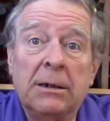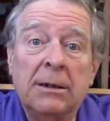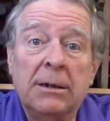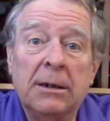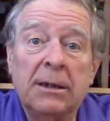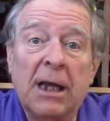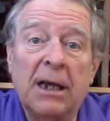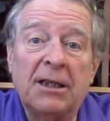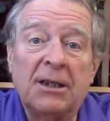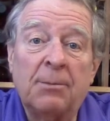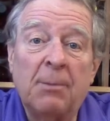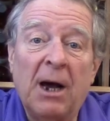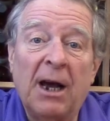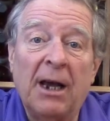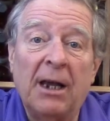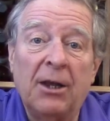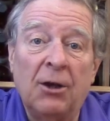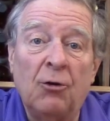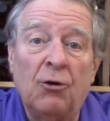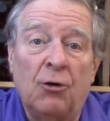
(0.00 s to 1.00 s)
that's my
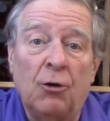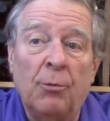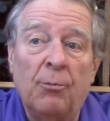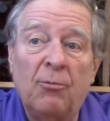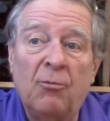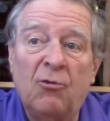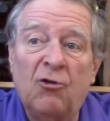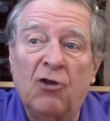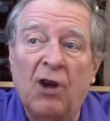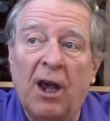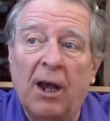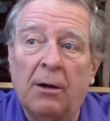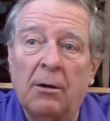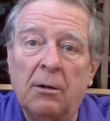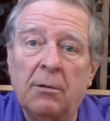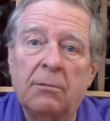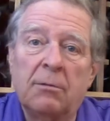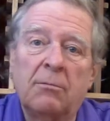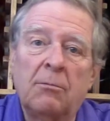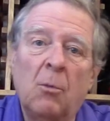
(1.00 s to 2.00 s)
YouTube channel.
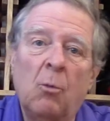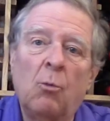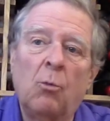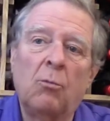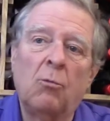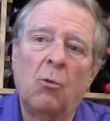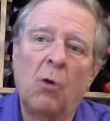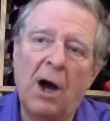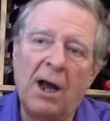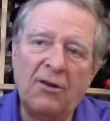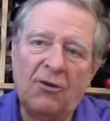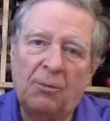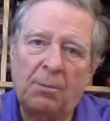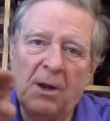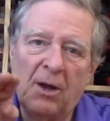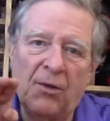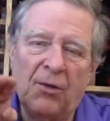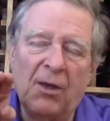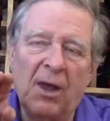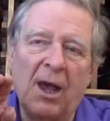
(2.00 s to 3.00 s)

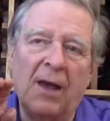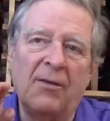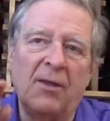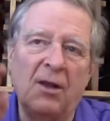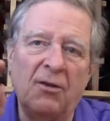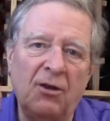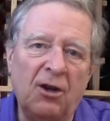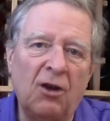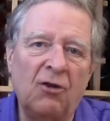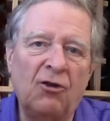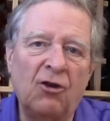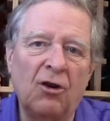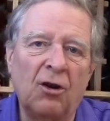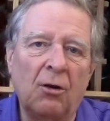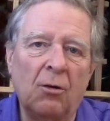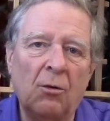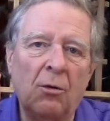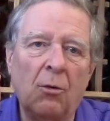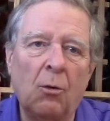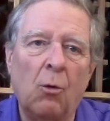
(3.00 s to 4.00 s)
WineSmith and the digit
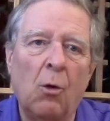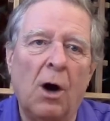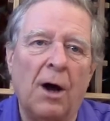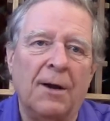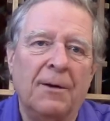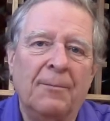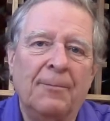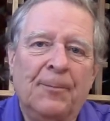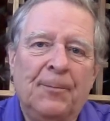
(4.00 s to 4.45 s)
1.